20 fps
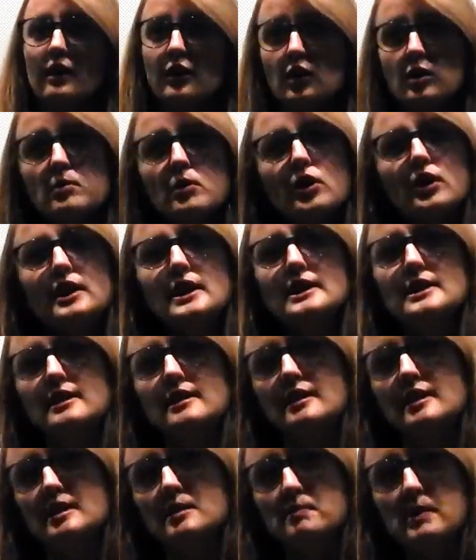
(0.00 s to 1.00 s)
communities
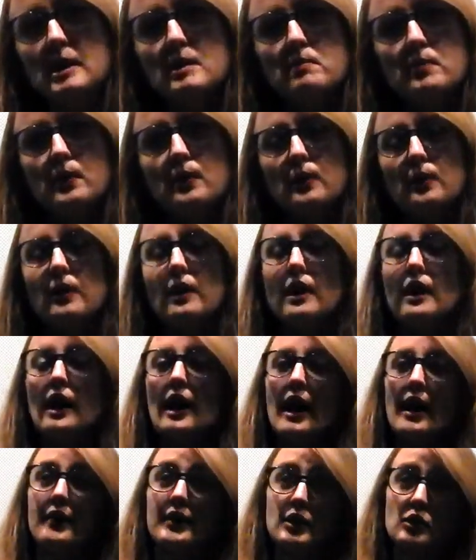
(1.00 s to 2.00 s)
and these people
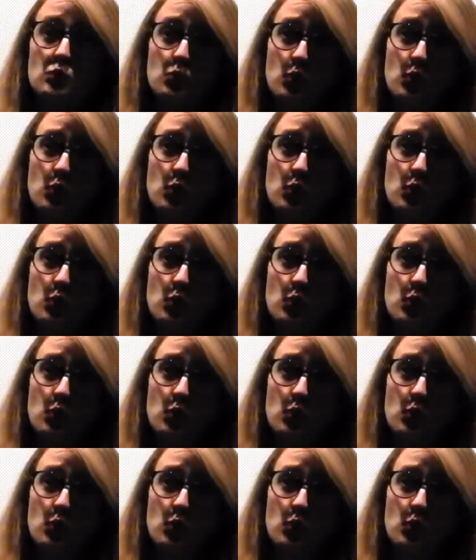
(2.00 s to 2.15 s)
and these